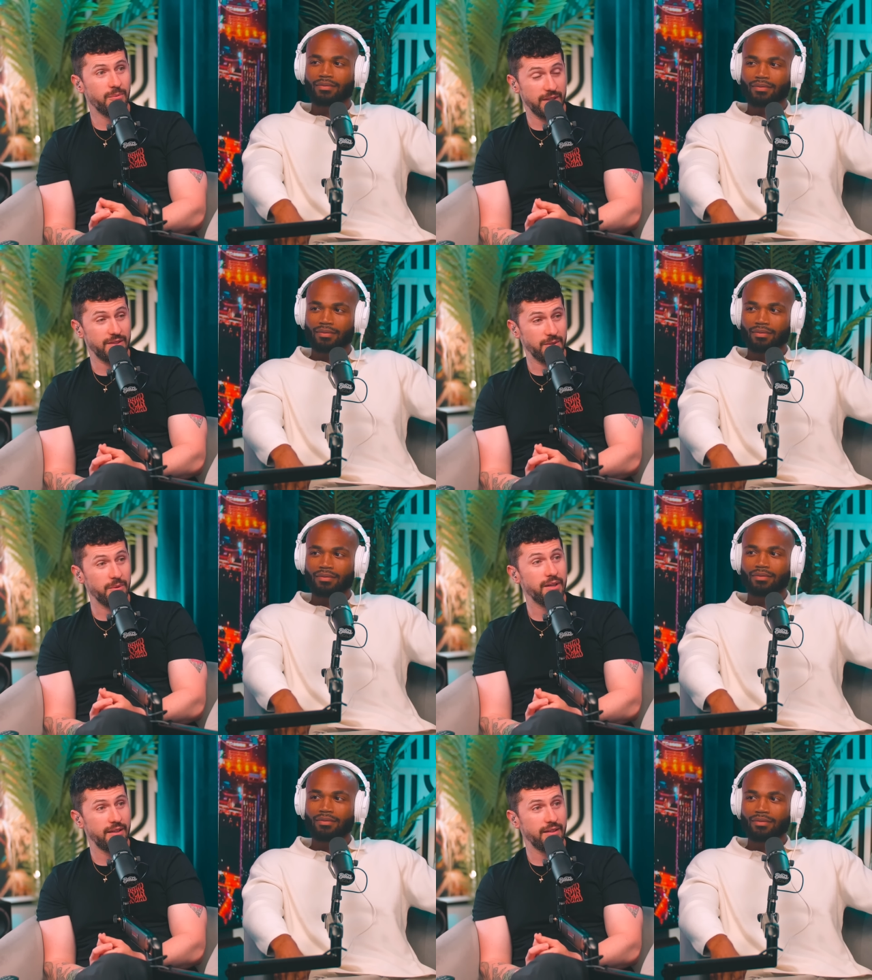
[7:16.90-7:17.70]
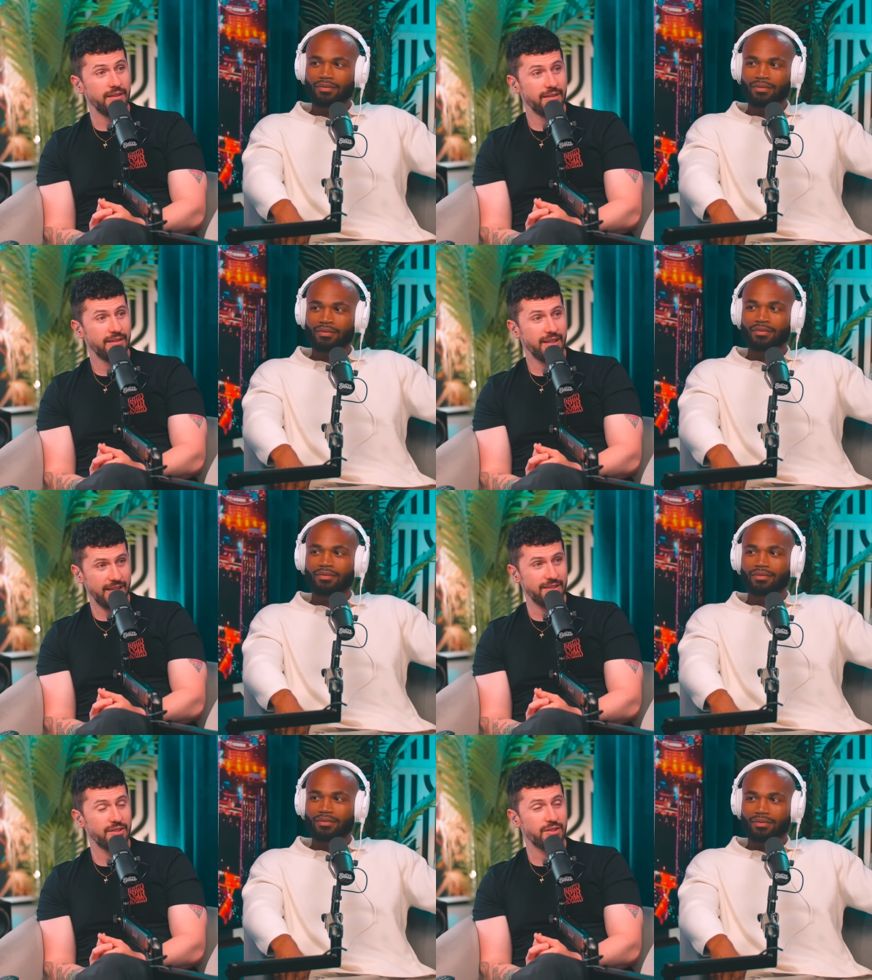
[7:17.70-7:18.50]
Speaker 1: Was doing
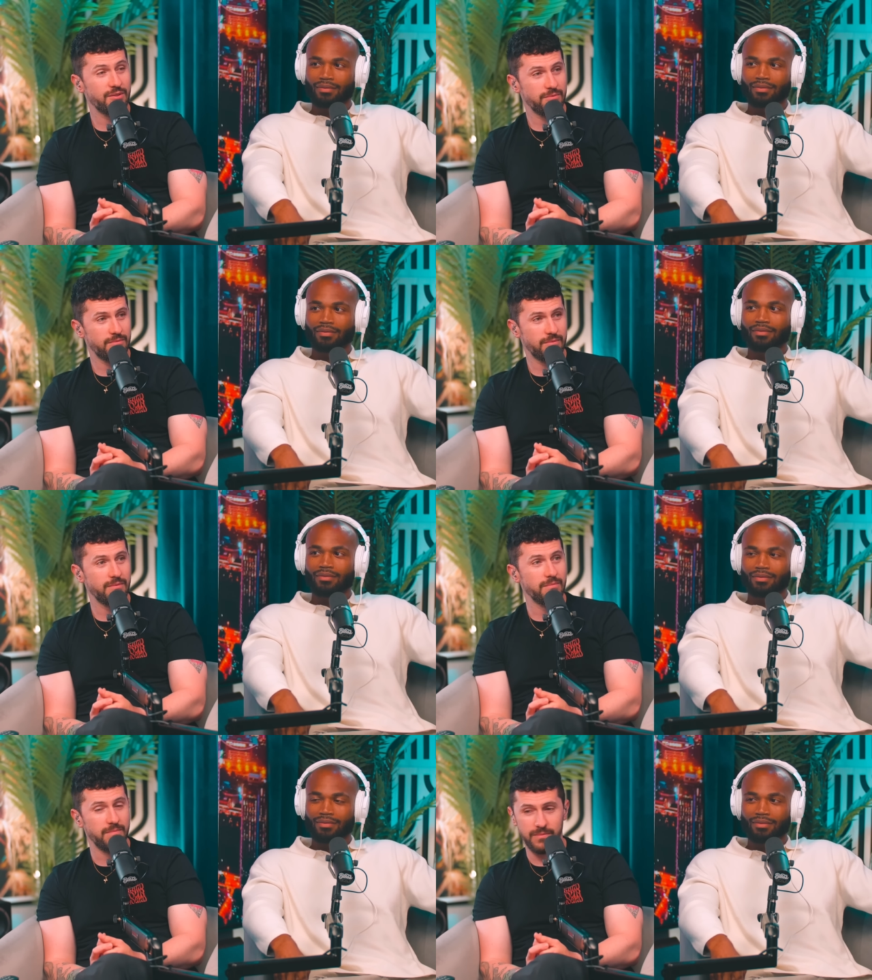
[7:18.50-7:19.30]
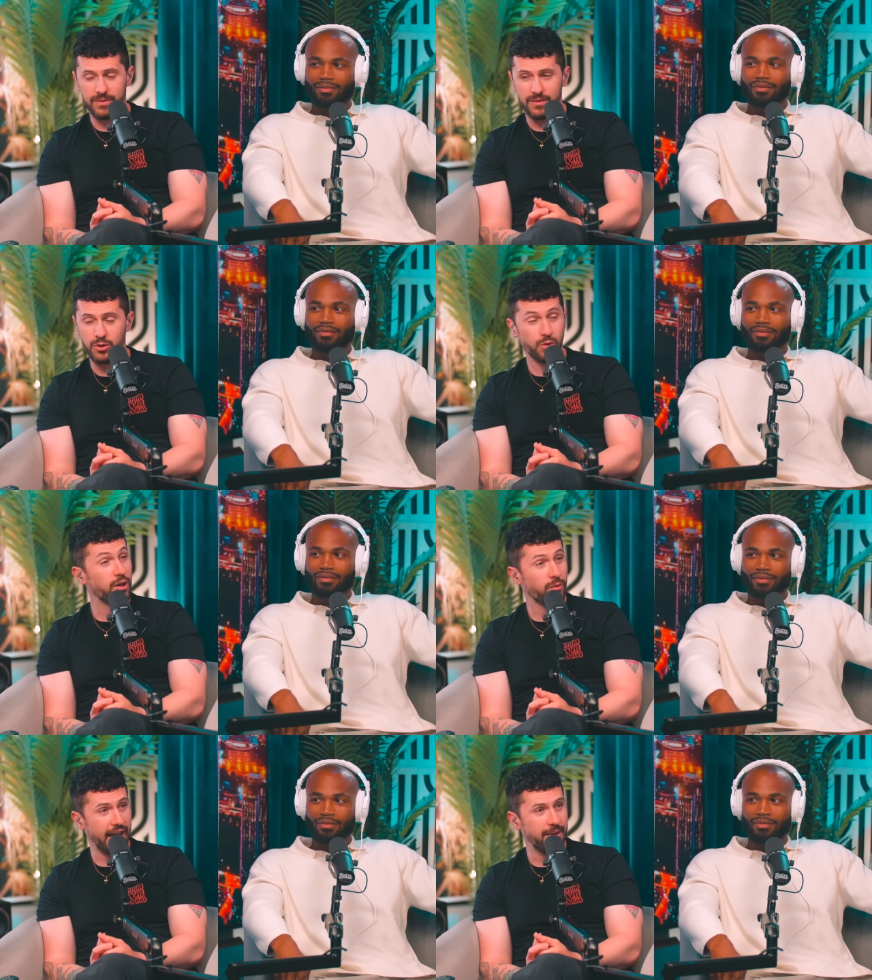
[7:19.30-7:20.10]
his
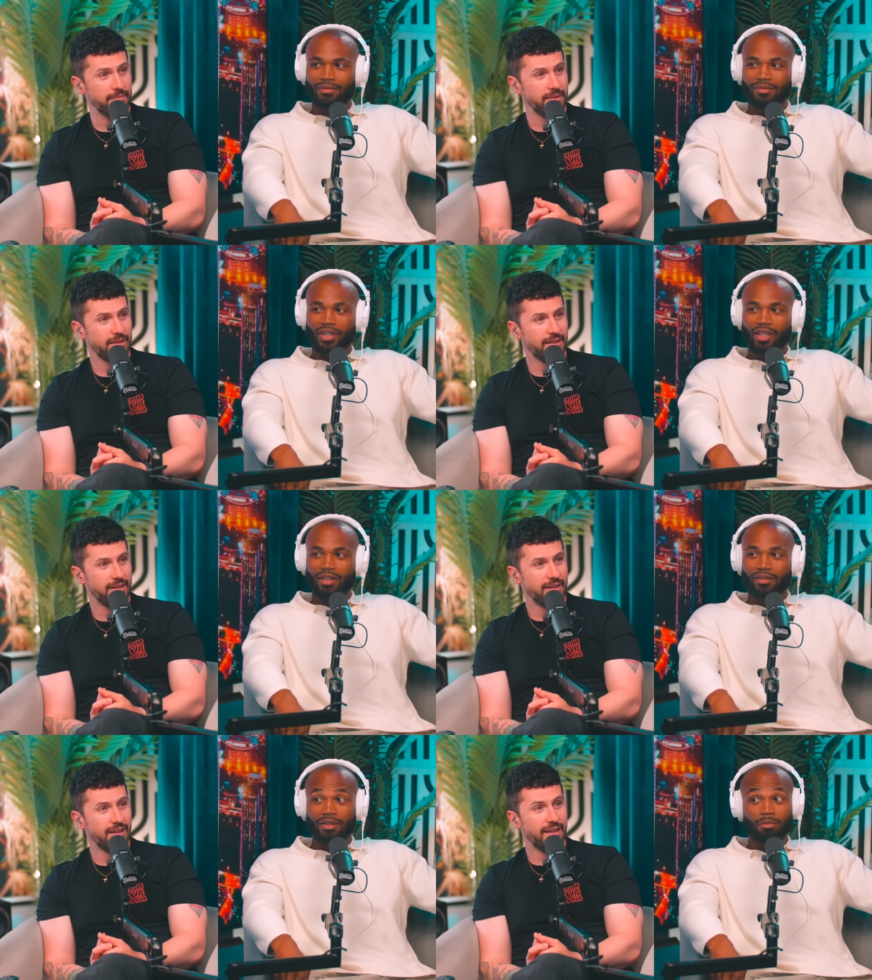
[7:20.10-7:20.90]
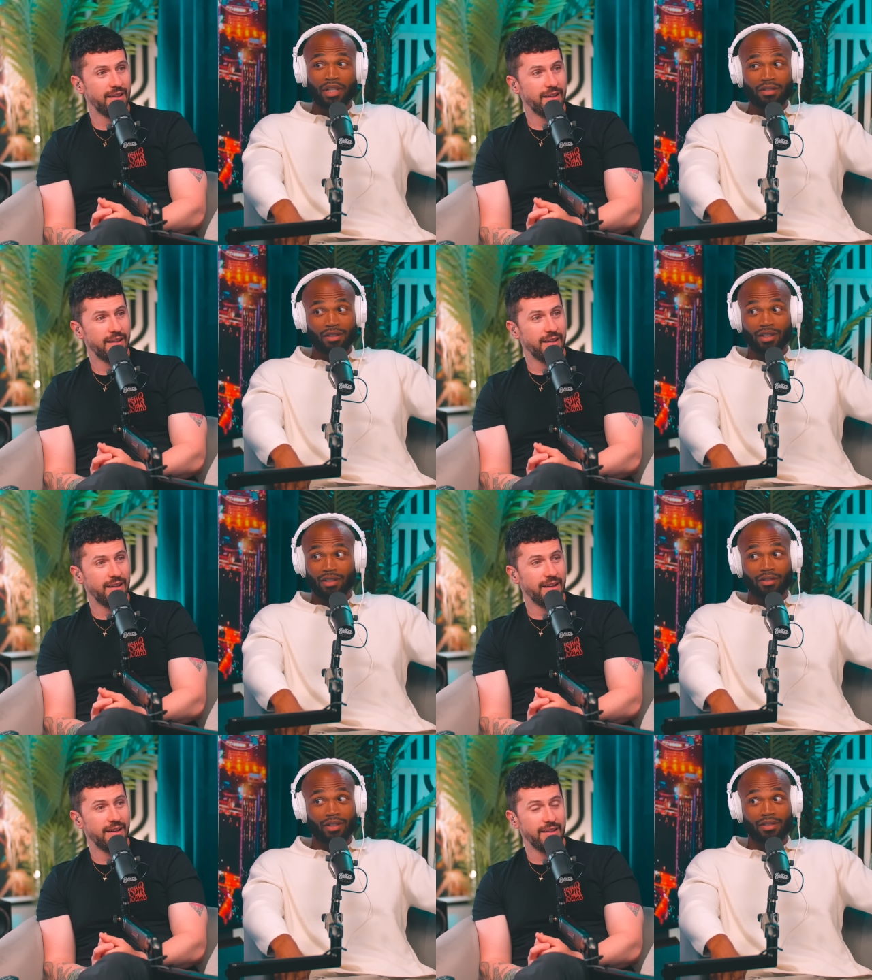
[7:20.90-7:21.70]
drill rap. Yeah, the beats are
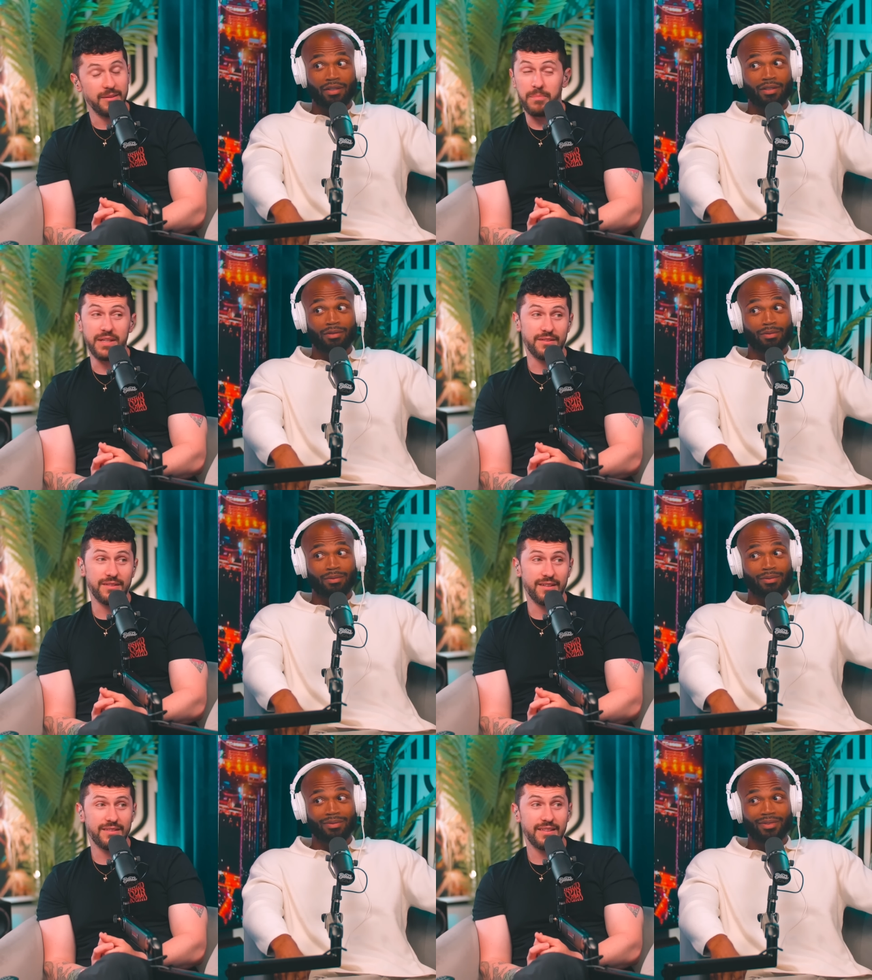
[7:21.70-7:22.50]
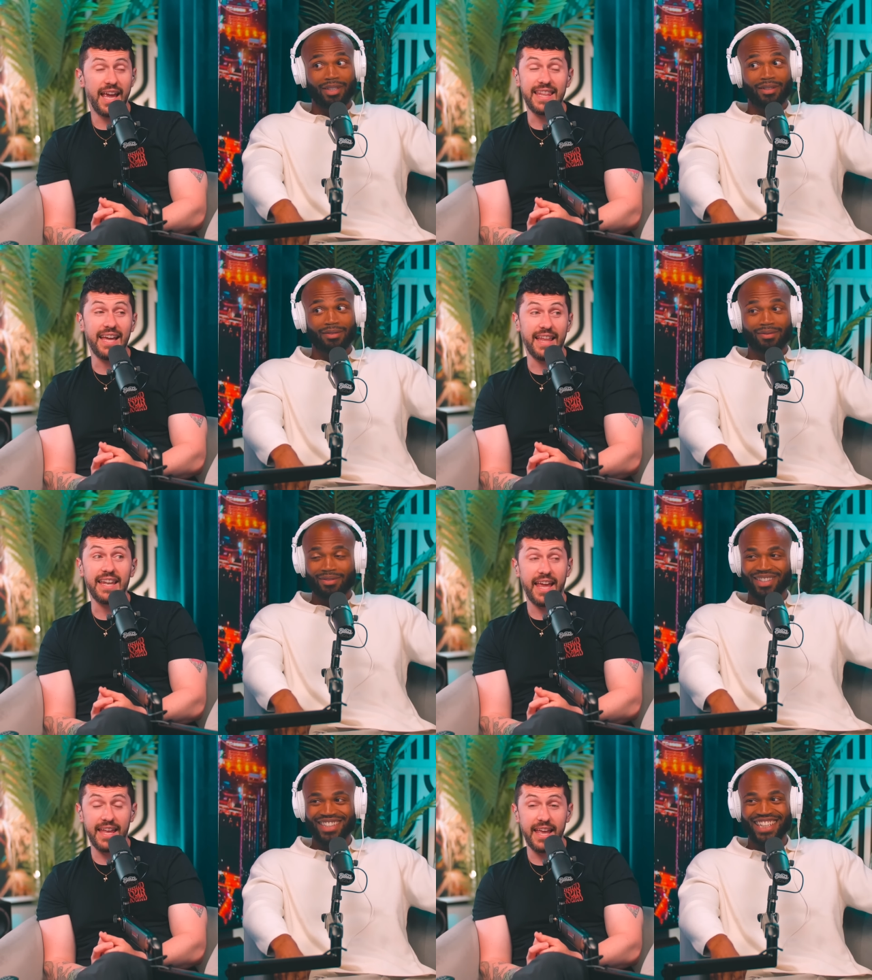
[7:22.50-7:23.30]
kind of crazy. The though. beats are nuts, yeah. and that
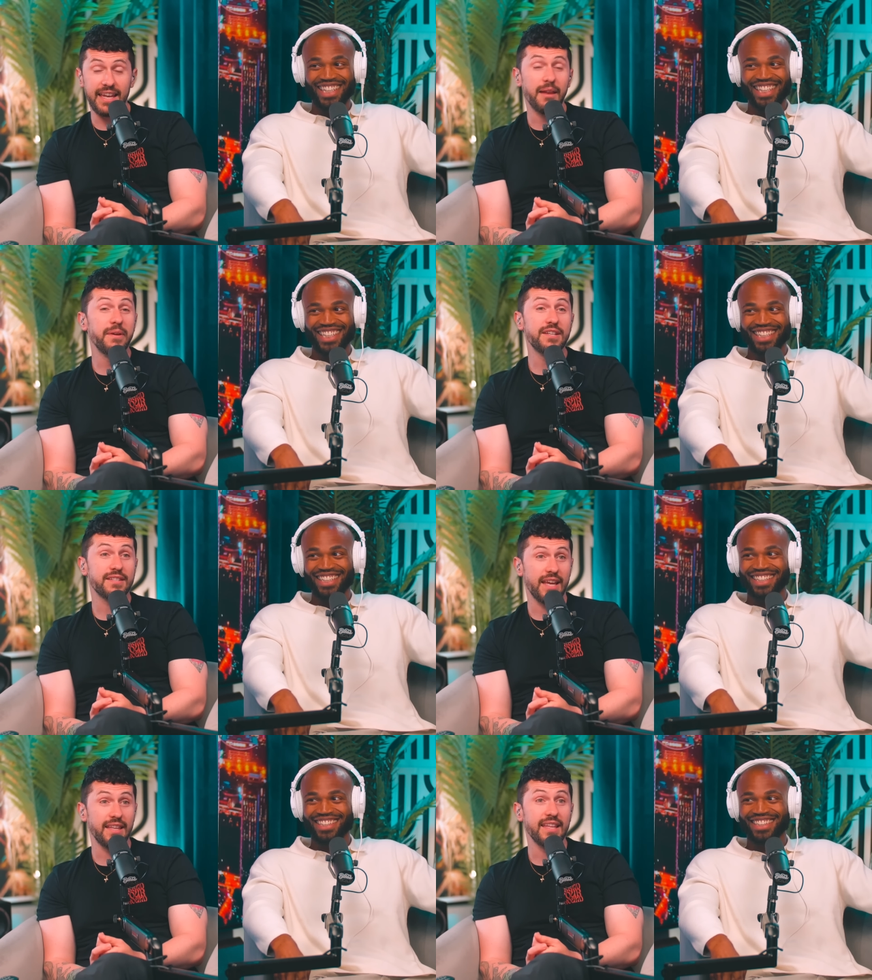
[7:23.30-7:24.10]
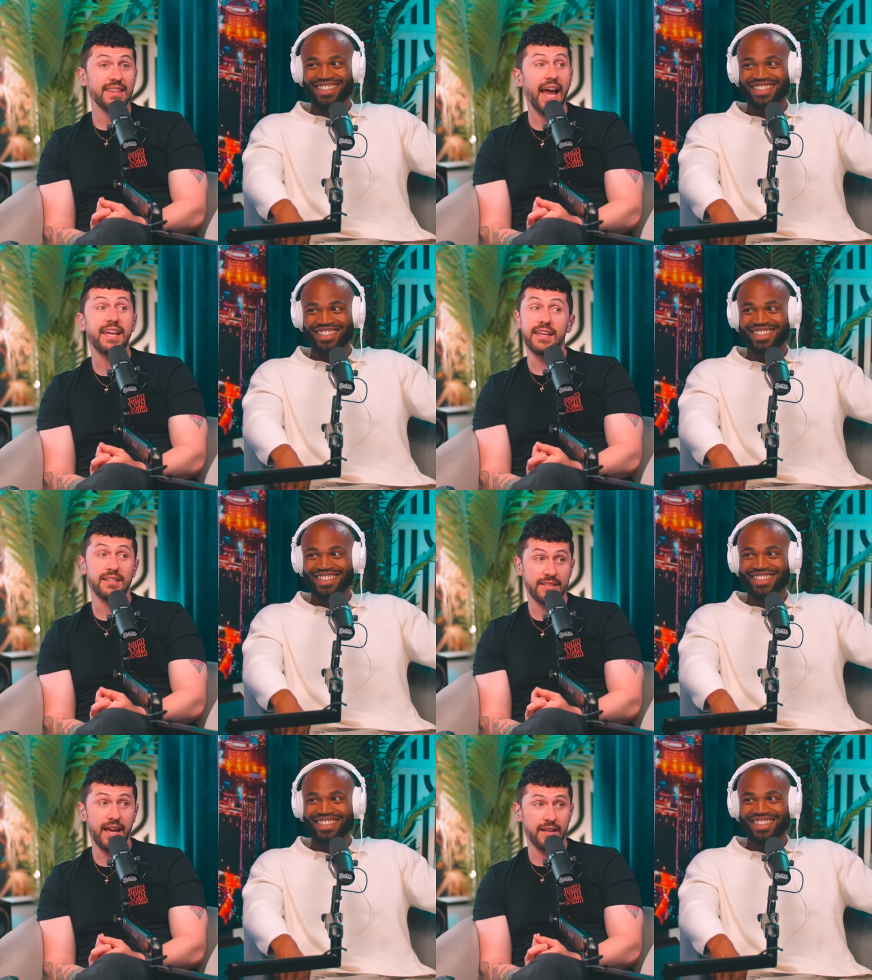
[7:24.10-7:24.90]
and, and and let me just say that that
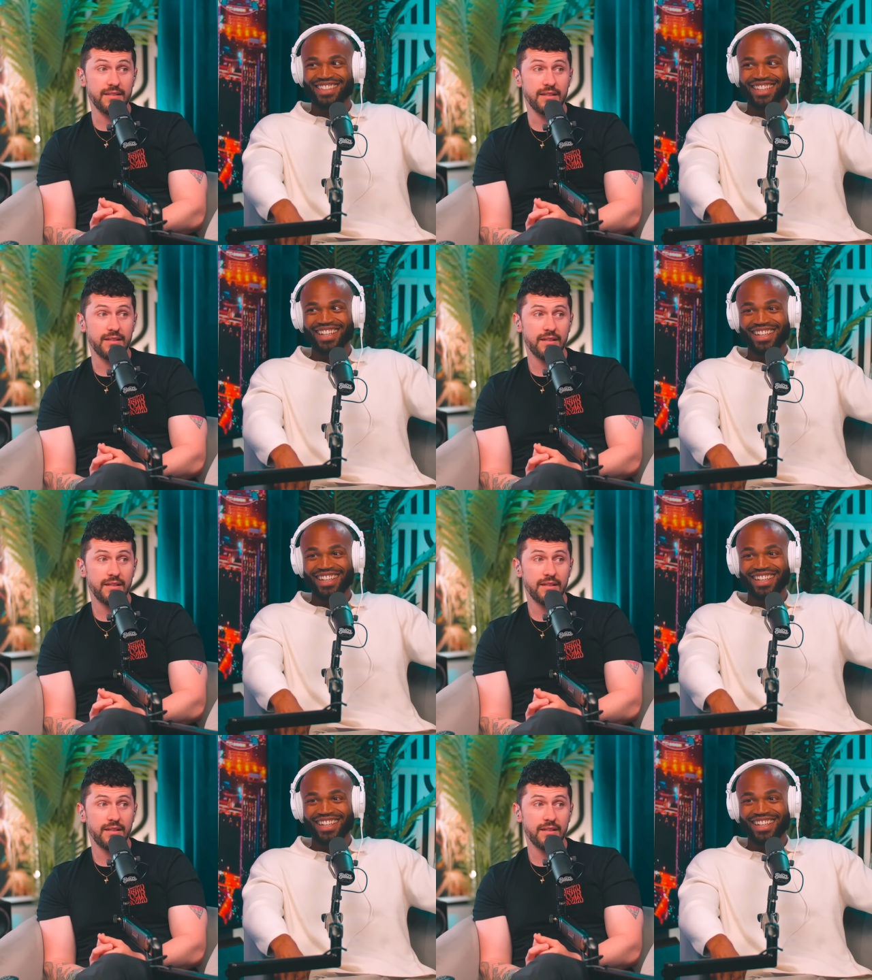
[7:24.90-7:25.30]
kid is talented.